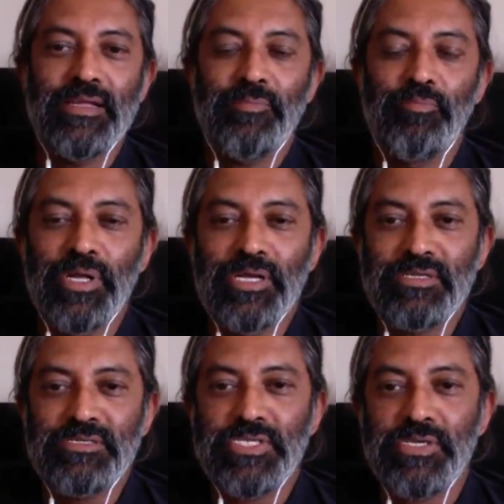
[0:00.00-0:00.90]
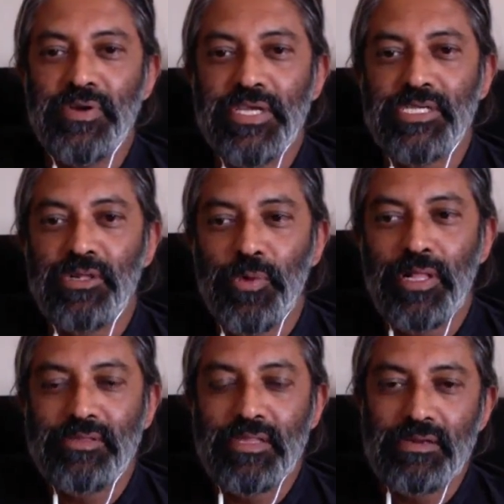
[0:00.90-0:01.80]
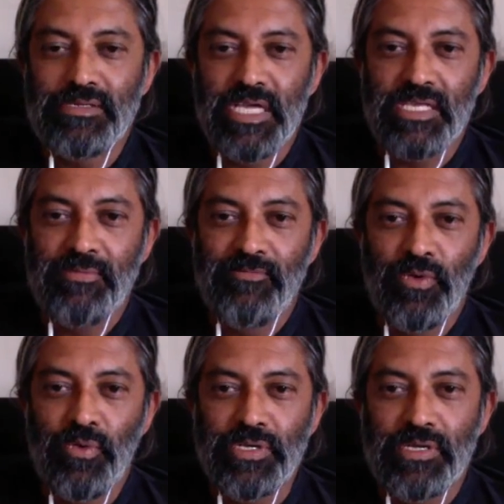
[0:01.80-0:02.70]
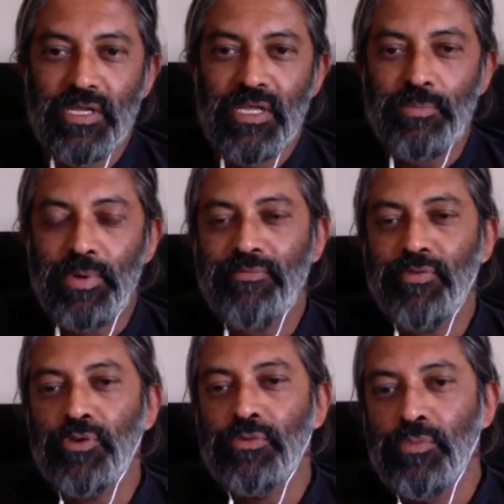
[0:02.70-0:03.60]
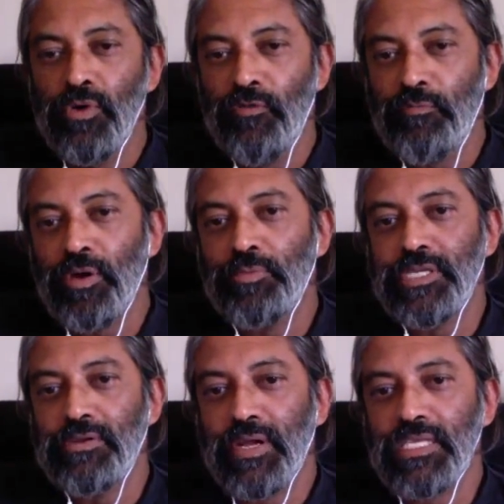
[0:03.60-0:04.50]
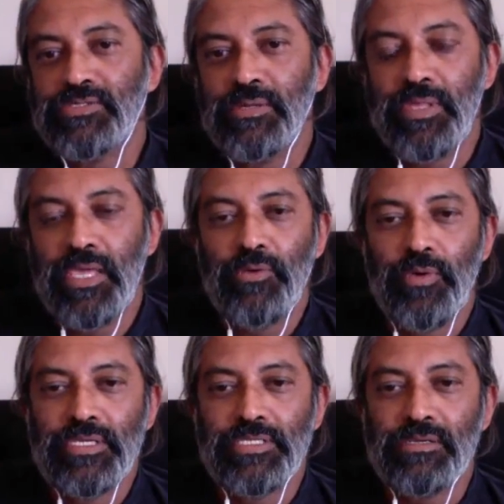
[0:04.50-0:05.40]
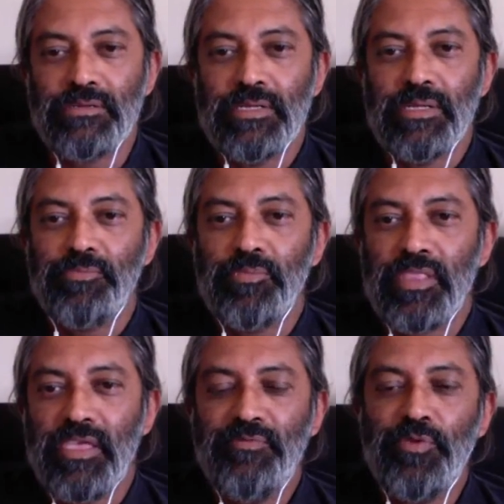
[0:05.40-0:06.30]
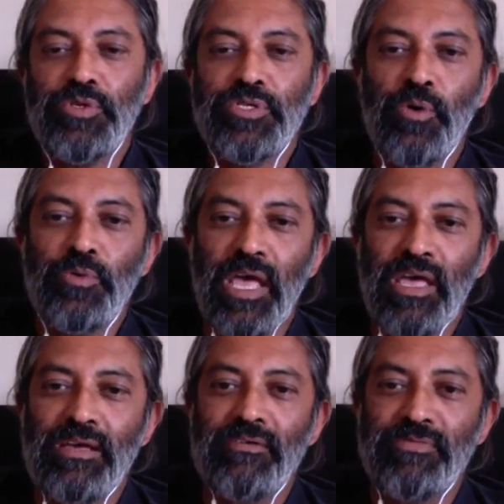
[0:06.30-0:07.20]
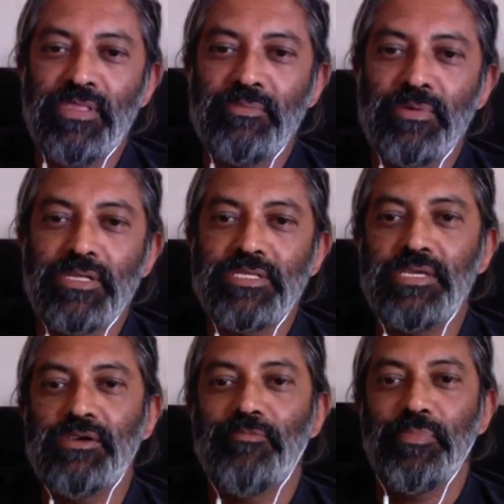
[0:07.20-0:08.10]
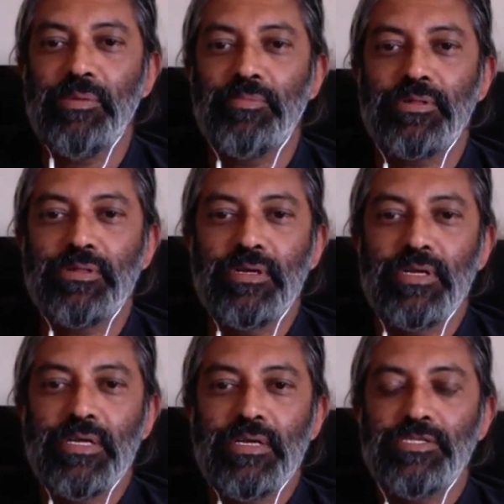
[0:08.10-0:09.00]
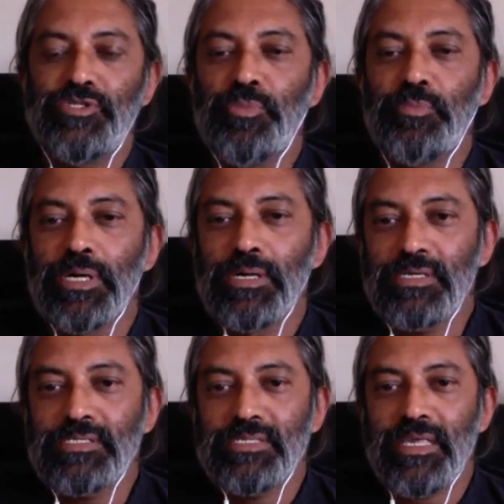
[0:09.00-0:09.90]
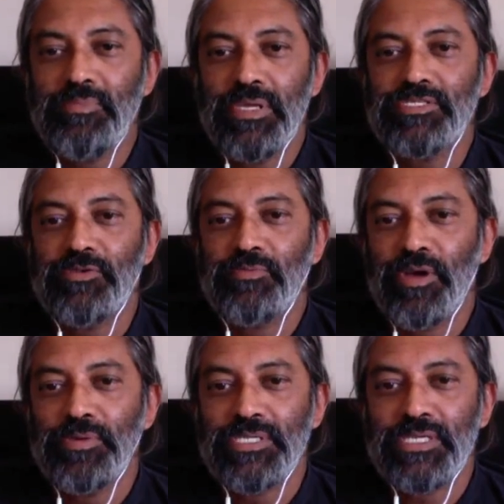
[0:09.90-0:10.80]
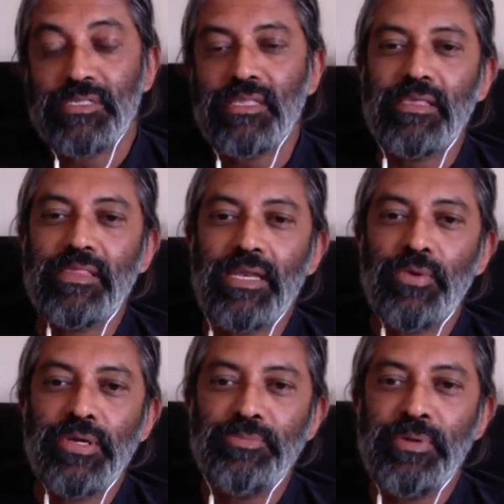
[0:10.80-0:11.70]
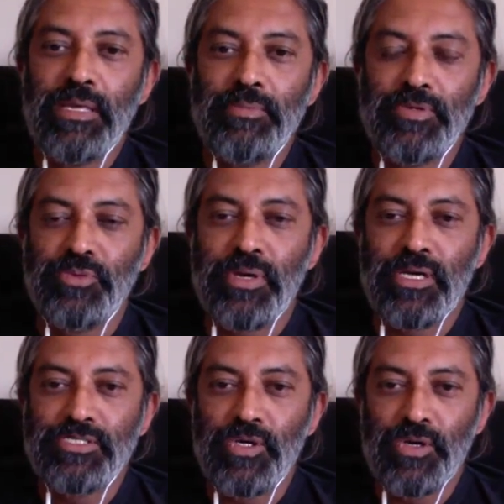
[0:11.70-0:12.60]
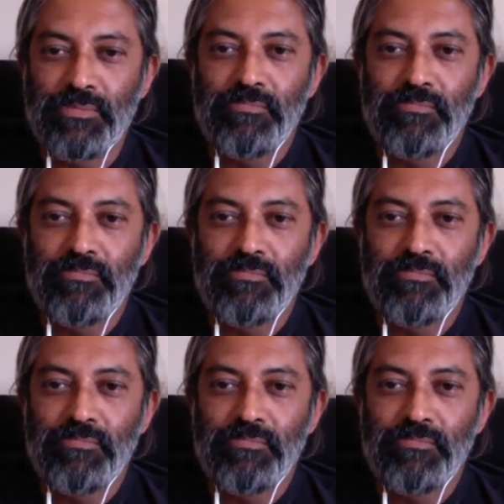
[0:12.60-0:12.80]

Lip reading: build generational wealth that will take them forward. But if you remove property rights from the equation, if you don't have the ability of people to build that piece of property that they're then going to be able to pass on,